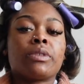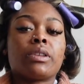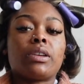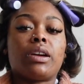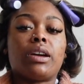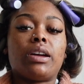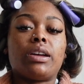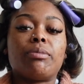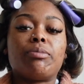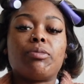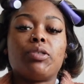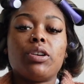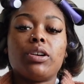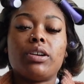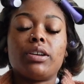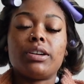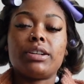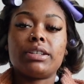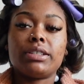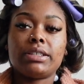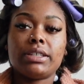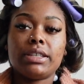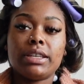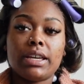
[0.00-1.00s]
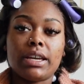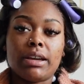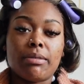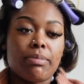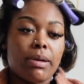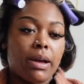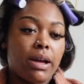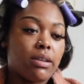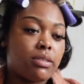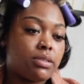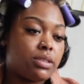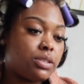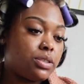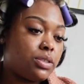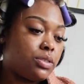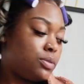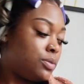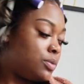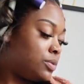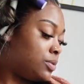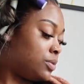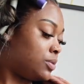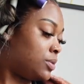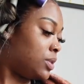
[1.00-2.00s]
I'm currently about
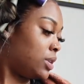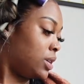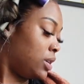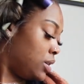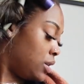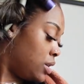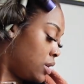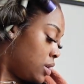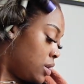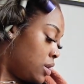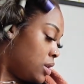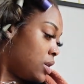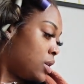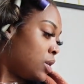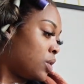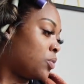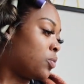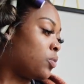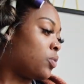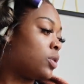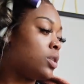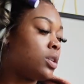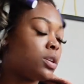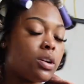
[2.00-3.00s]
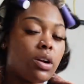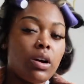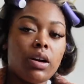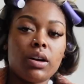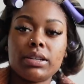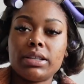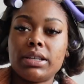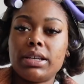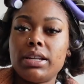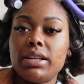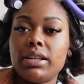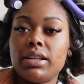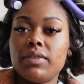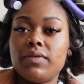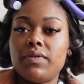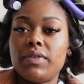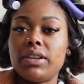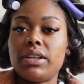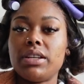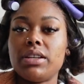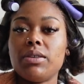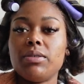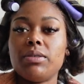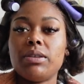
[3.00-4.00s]
to work on getting a
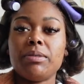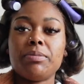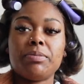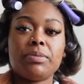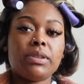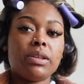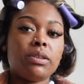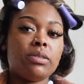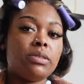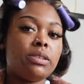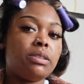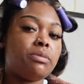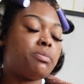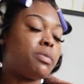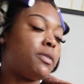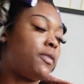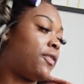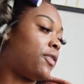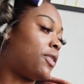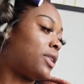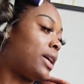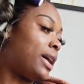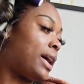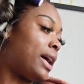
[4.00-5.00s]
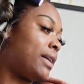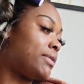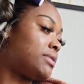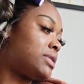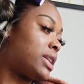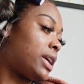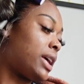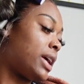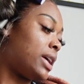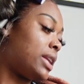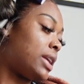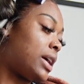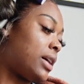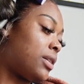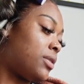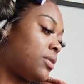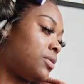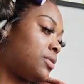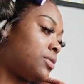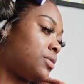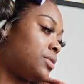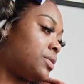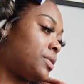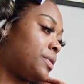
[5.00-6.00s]
video uploaded before I have to head
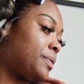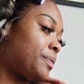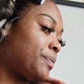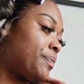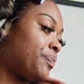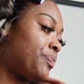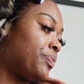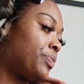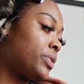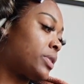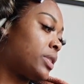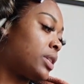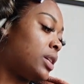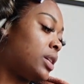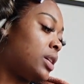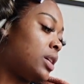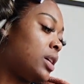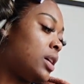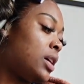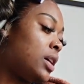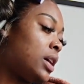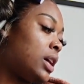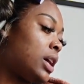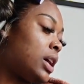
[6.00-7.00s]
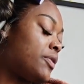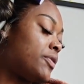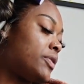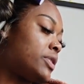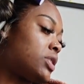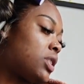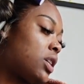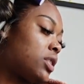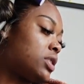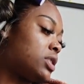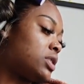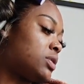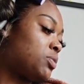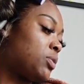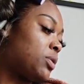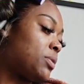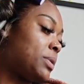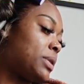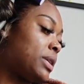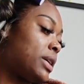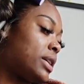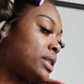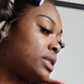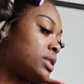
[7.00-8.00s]
out. I have a doctor's
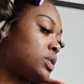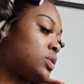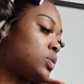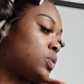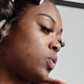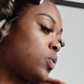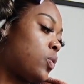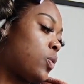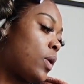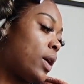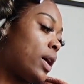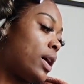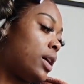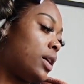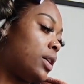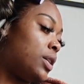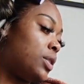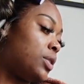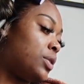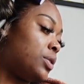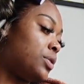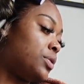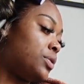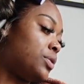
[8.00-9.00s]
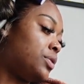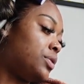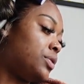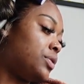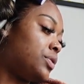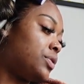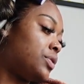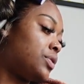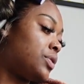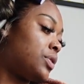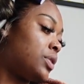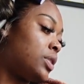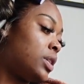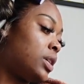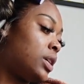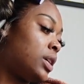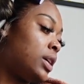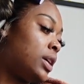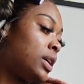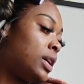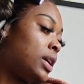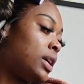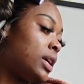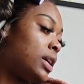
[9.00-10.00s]
appointment at 12
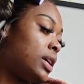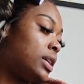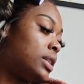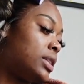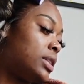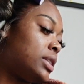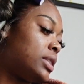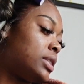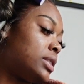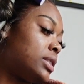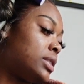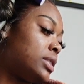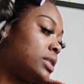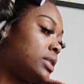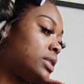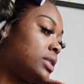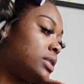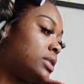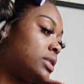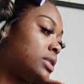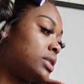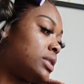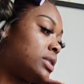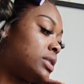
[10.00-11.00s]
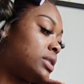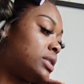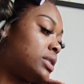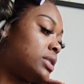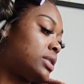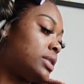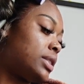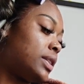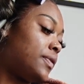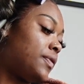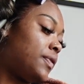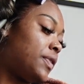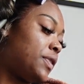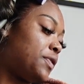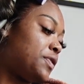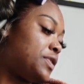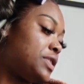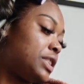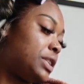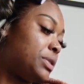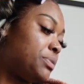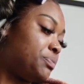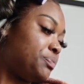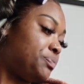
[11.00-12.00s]
and it is
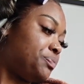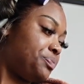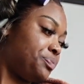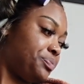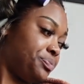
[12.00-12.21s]
1050.